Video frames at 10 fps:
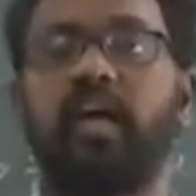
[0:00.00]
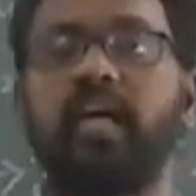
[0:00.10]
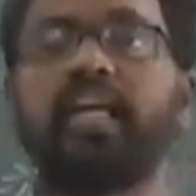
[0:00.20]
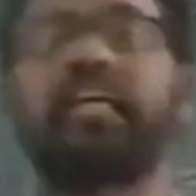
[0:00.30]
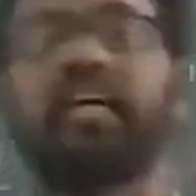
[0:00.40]

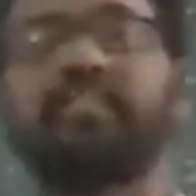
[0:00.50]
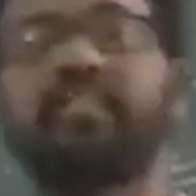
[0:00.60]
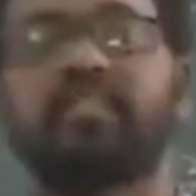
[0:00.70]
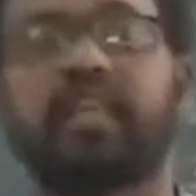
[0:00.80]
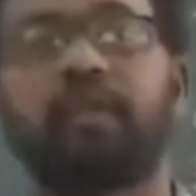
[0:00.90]

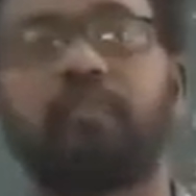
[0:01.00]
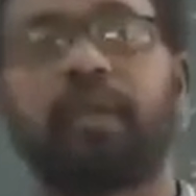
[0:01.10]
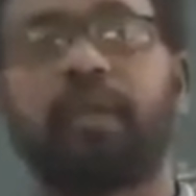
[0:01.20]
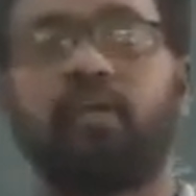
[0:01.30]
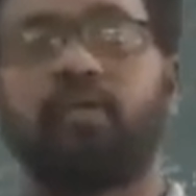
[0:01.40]
Inconsistent
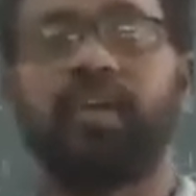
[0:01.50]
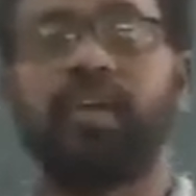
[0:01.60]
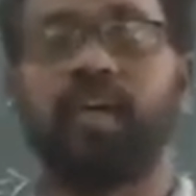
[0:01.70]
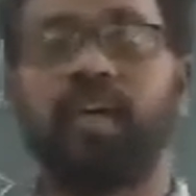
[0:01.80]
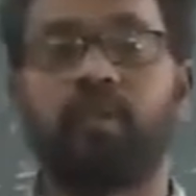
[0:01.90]
pair of
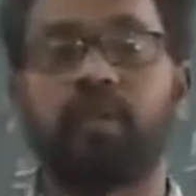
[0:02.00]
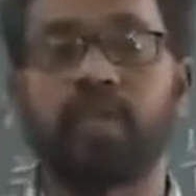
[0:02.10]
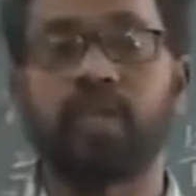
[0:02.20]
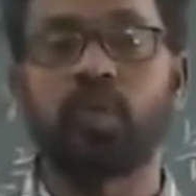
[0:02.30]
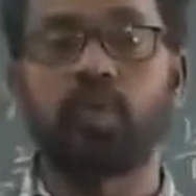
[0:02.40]
linear
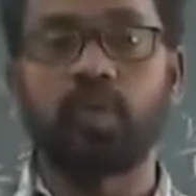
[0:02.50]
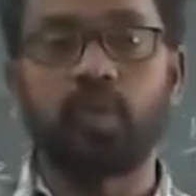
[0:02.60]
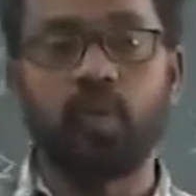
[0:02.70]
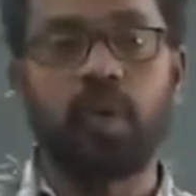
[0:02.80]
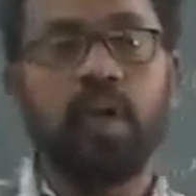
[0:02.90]
equations which
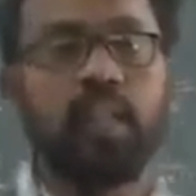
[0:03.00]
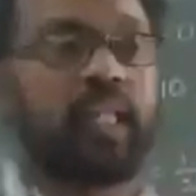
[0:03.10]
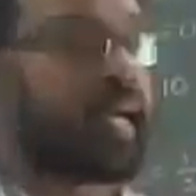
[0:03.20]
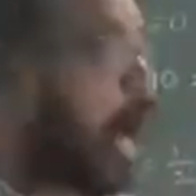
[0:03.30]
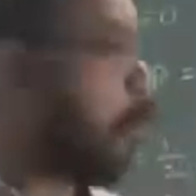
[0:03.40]
you
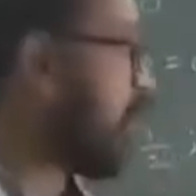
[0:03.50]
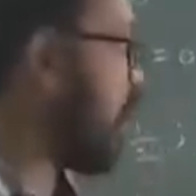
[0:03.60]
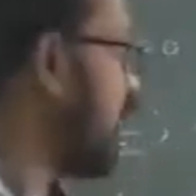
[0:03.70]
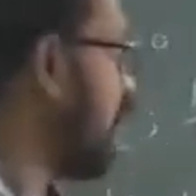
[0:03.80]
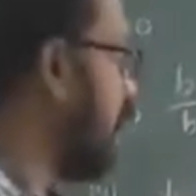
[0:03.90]
in the
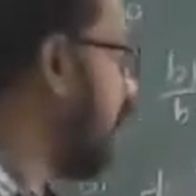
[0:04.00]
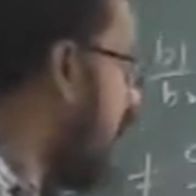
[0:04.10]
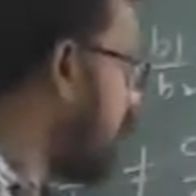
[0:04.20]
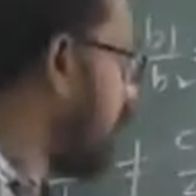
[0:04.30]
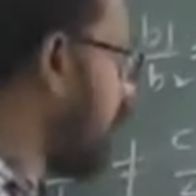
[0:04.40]

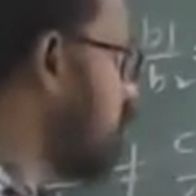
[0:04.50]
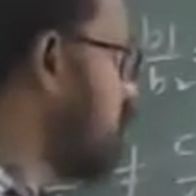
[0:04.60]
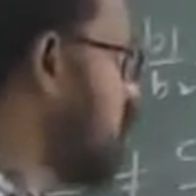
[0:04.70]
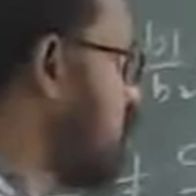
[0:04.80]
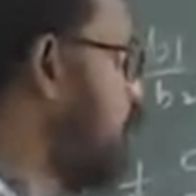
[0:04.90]
graphical
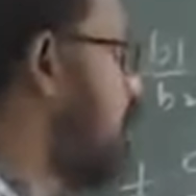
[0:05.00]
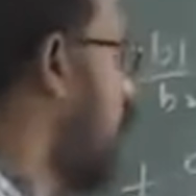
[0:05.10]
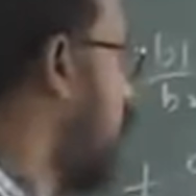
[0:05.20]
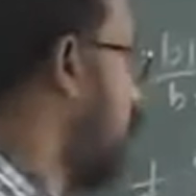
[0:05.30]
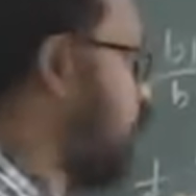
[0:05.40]
system,
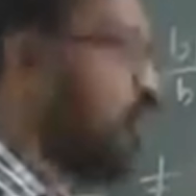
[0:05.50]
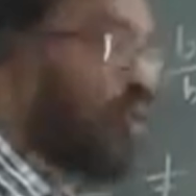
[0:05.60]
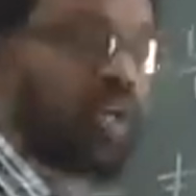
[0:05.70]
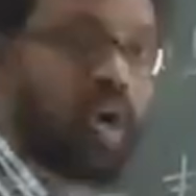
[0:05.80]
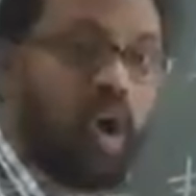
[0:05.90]
if you
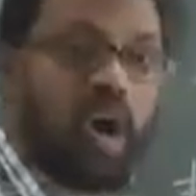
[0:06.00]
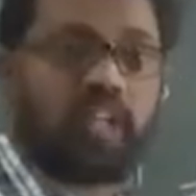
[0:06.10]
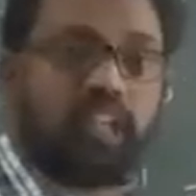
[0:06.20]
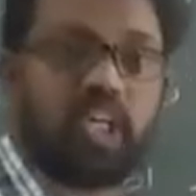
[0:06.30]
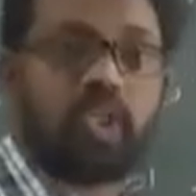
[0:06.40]
will
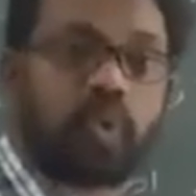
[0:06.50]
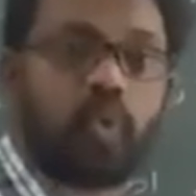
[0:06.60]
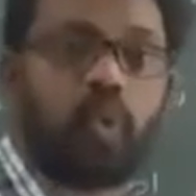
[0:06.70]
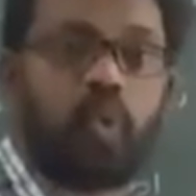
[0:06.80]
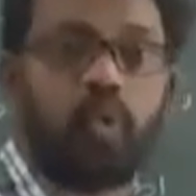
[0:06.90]
draw these
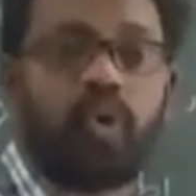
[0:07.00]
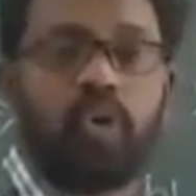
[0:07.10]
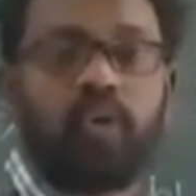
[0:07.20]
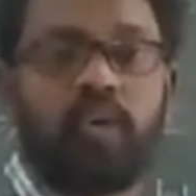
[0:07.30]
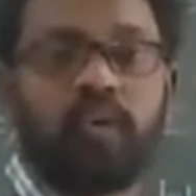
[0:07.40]
two,
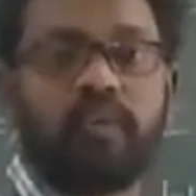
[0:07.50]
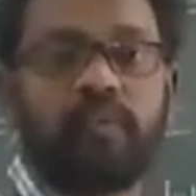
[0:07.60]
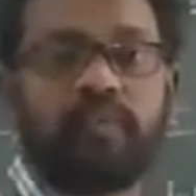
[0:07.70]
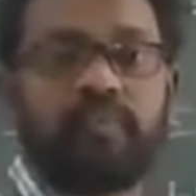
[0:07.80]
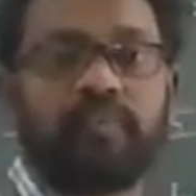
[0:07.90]

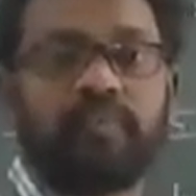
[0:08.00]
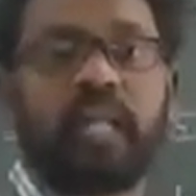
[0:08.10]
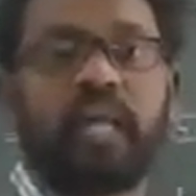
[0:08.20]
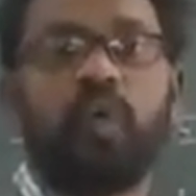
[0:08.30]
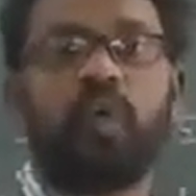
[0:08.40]

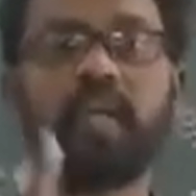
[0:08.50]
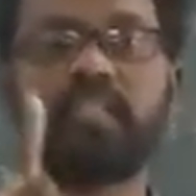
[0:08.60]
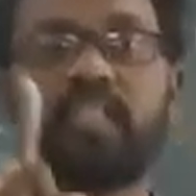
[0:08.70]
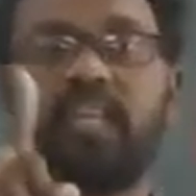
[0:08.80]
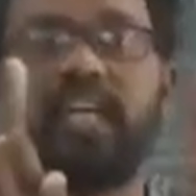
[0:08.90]
then you can
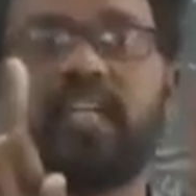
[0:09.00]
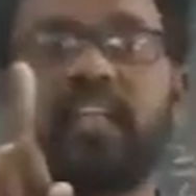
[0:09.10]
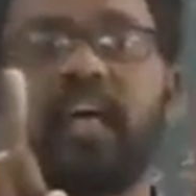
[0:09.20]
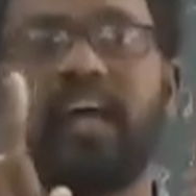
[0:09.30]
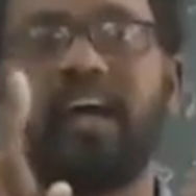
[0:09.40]
see
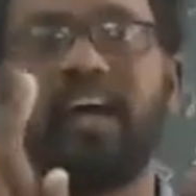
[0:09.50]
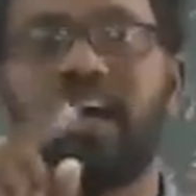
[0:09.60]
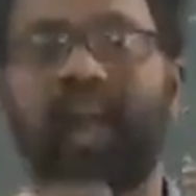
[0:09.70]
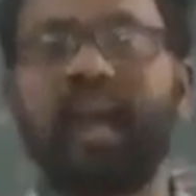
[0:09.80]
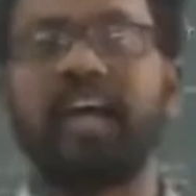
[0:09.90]
the
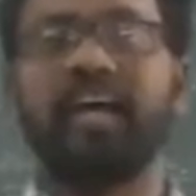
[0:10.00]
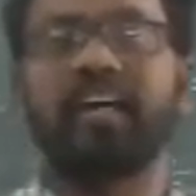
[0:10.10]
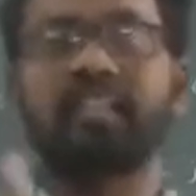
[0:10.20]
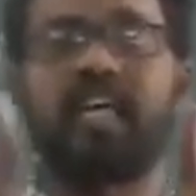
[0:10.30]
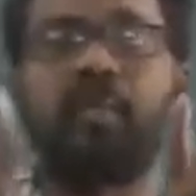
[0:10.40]

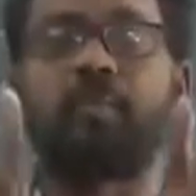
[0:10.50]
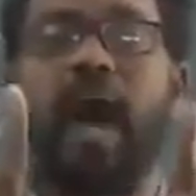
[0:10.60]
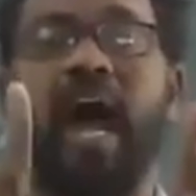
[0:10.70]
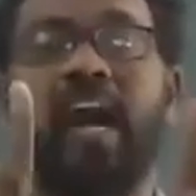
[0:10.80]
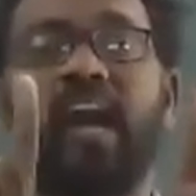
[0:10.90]
lines in
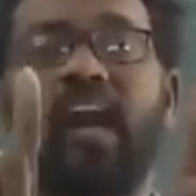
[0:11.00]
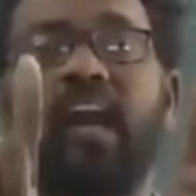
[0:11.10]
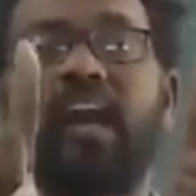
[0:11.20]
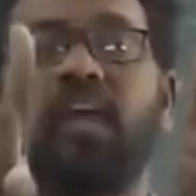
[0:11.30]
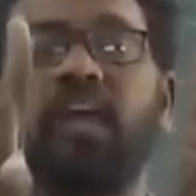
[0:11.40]

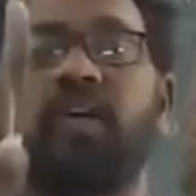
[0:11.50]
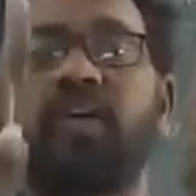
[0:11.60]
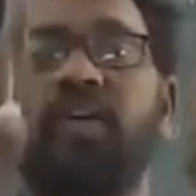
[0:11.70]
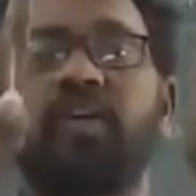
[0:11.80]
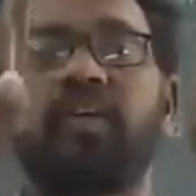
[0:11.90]
parallel.
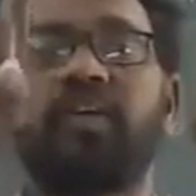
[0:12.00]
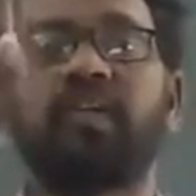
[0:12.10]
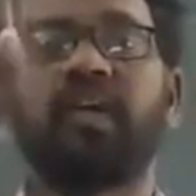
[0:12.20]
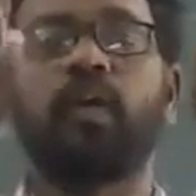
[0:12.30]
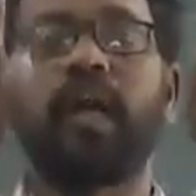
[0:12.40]

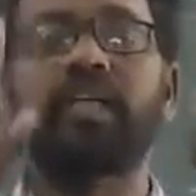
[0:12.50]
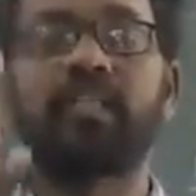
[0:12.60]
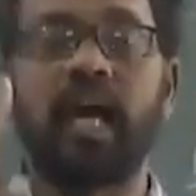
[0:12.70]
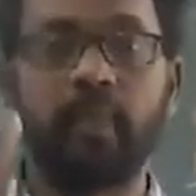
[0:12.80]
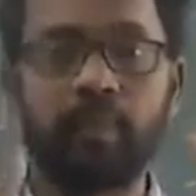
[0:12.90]
The good
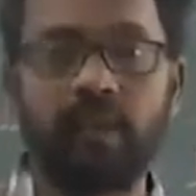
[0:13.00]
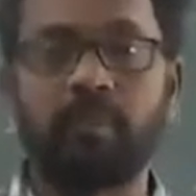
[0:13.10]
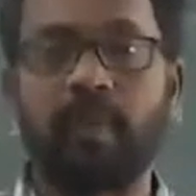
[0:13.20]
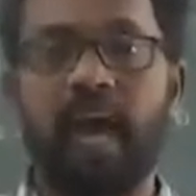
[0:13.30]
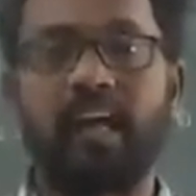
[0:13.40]
example
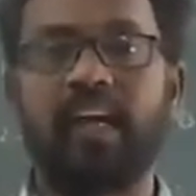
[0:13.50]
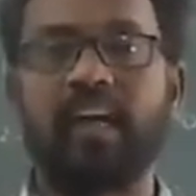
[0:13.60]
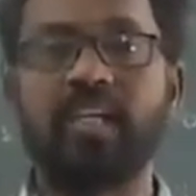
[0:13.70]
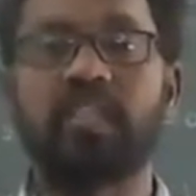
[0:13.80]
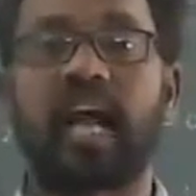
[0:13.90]
parallel
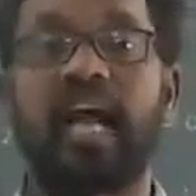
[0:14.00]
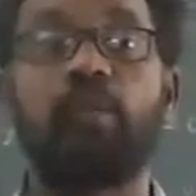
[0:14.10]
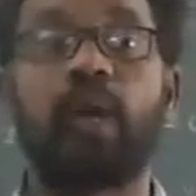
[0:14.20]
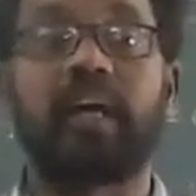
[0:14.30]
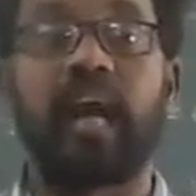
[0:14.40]
is
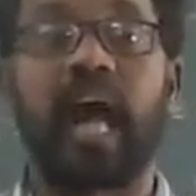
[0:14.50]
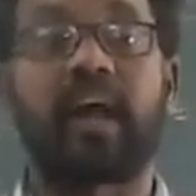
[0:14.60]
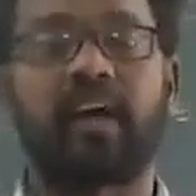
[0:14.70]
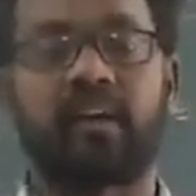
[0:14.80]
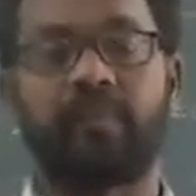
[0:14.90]
railway track.